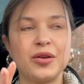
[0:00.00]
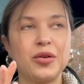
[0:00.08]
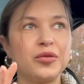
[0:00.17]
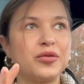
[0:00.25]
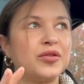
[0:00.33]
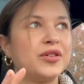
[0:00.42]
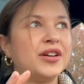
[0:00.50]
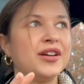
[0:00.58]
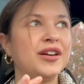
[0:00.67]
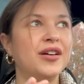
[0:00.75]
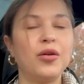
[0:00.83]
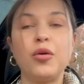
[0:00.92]
of
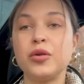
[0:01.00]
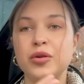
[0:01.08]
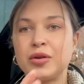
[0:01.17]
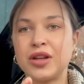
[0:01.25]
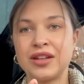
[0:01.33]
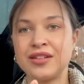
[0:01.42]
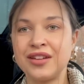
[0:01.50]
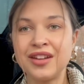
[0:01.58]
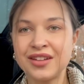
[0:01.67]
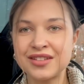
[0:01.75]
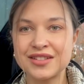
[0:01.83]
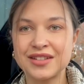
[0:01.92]
all you can
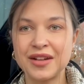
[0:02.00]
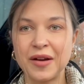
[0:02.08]
eat,